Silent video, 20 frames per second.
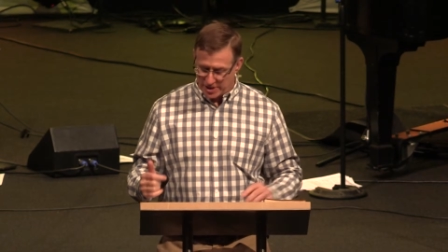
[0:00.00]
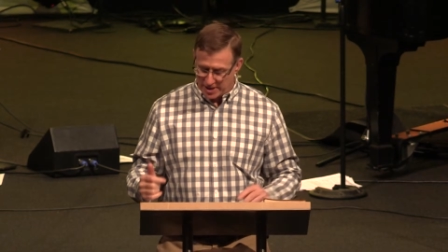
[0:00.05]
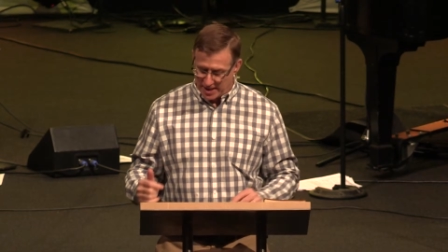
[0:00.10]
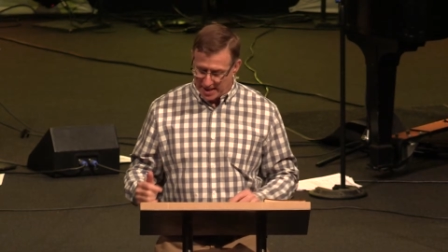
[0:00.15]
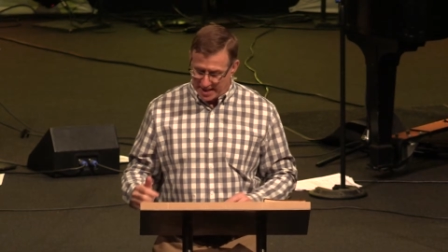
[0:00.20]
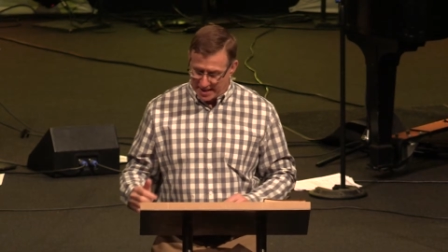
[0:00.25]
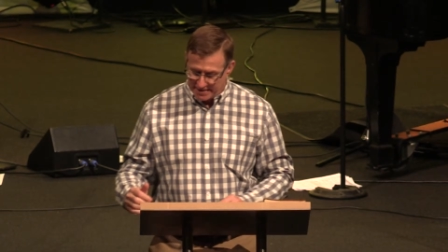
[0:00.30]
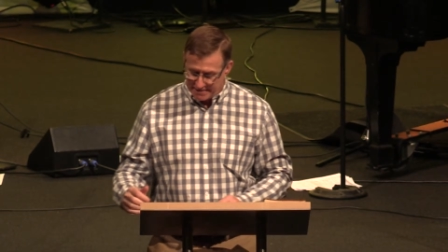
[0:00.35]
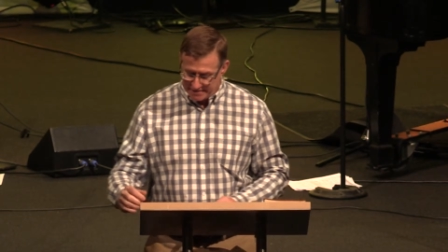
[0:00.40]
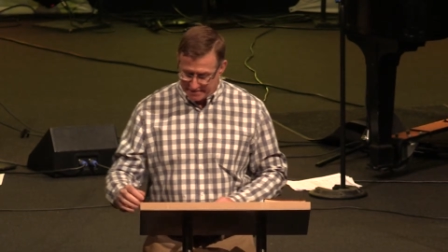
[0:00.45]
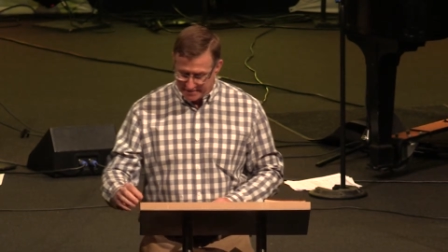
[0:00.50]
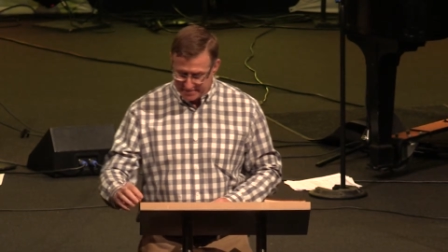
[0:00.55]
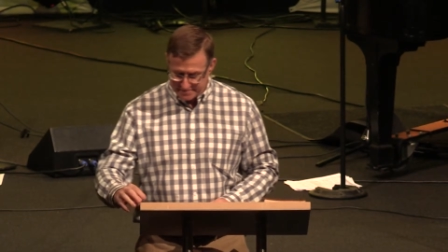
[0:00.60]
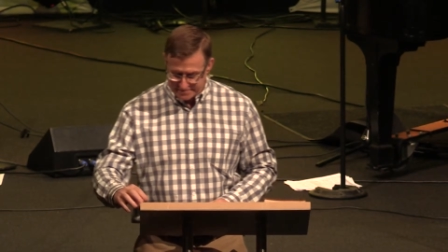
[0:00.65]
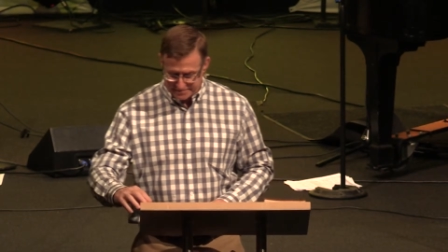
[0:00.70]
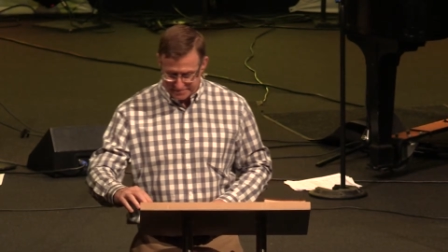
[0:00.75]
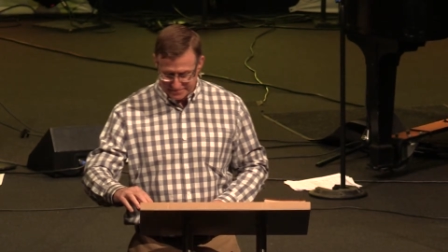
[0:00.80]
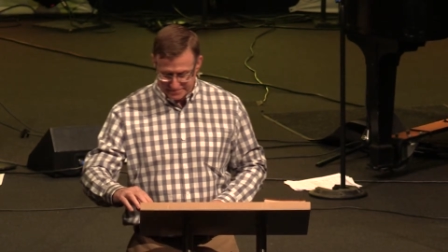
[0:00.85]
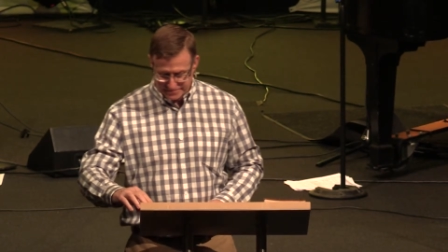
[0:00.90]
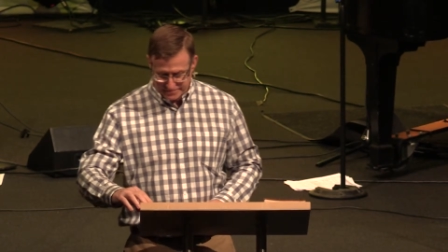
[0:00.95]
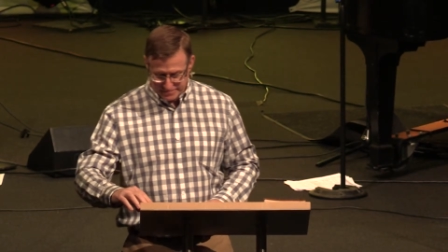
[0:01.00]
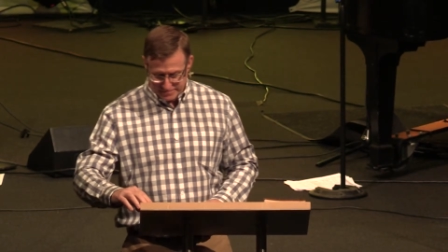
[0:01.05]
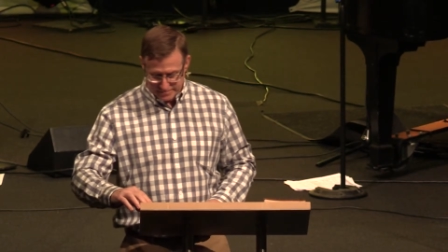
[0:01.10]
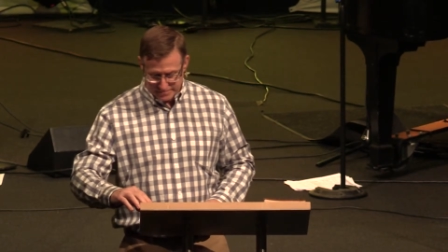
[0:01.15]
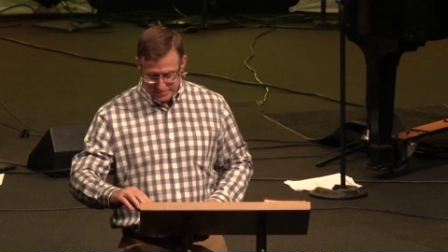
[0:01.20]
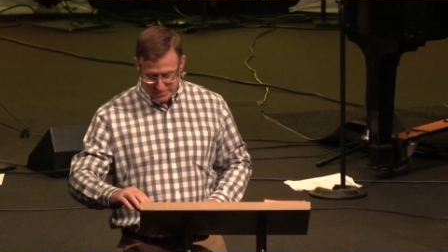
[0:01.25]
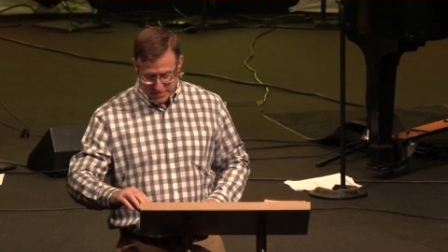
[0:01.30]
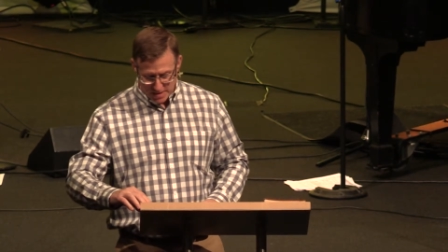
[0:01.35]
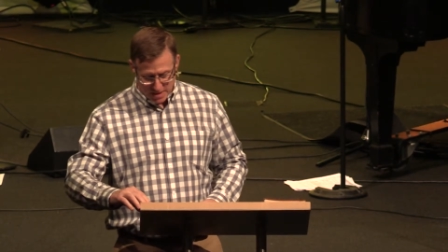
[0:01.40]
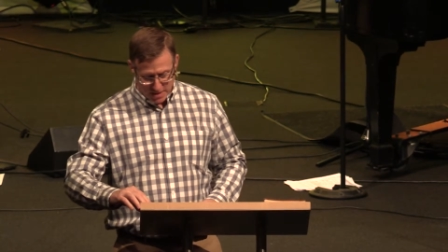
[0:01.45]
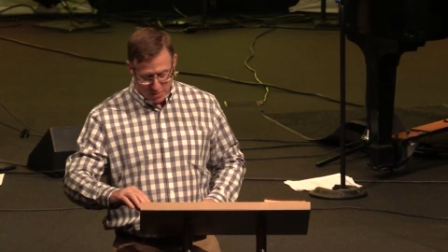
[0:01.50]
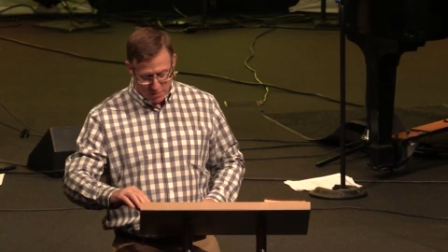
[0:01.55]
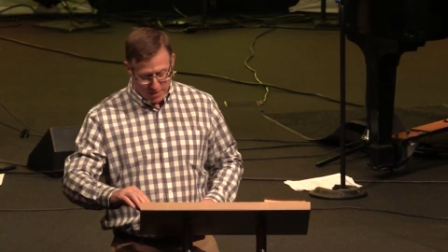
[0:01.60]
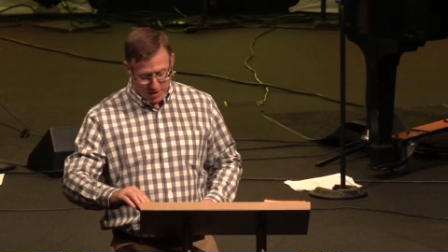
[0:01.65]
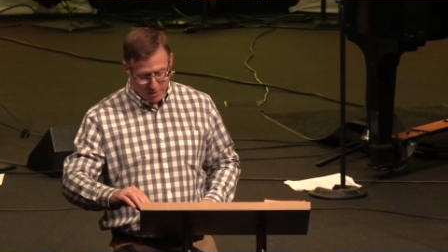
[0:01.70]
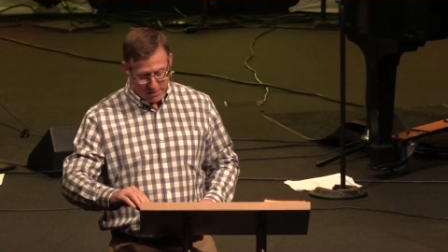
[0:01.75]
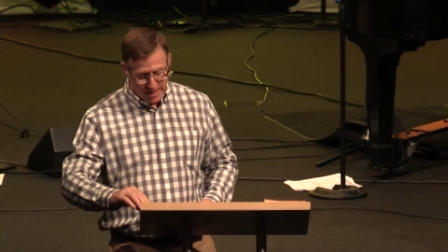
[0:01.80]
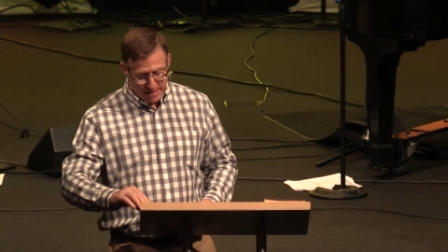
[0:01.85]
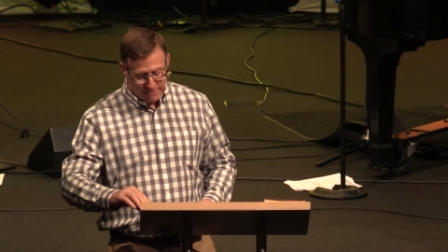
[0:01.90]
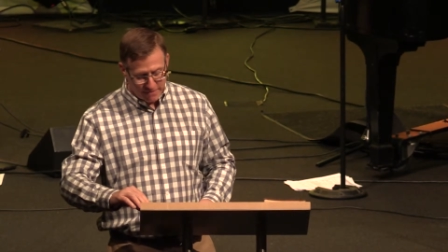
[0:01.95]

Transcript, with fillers: life. We don't have